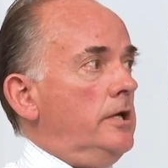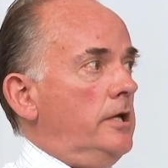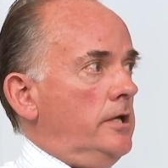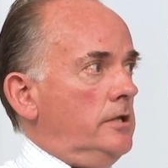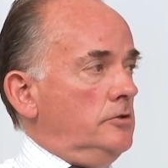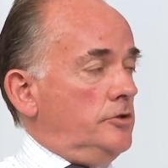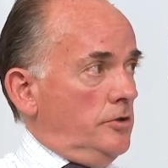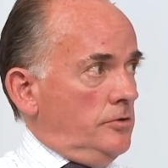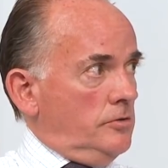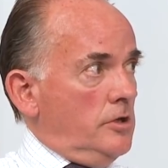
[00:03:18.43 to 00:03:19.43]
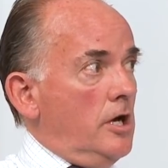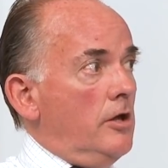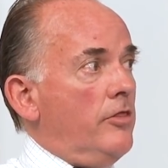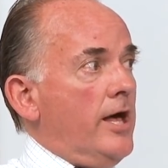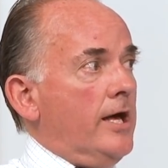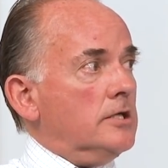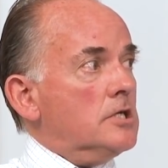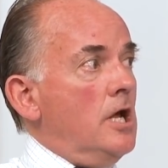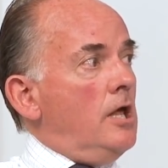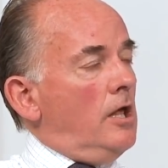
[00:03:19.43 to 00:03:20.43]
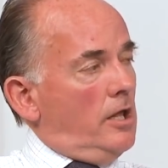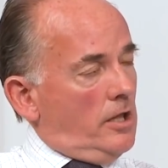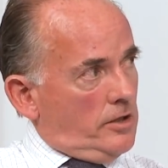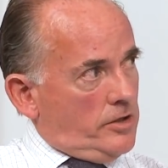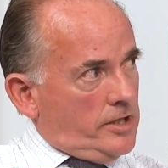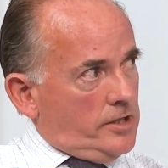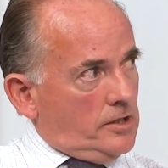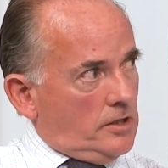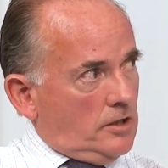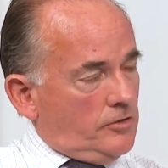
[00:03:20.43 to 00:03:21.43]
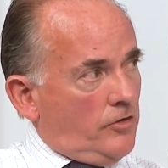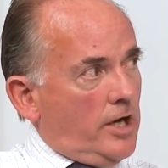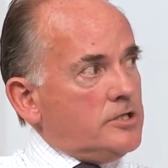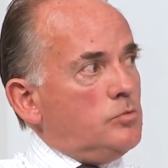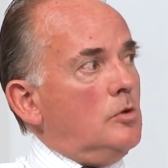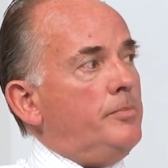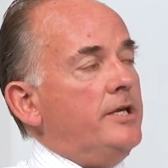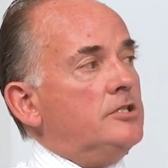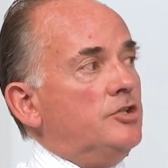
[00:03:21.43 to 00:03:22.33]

in June that the advice would be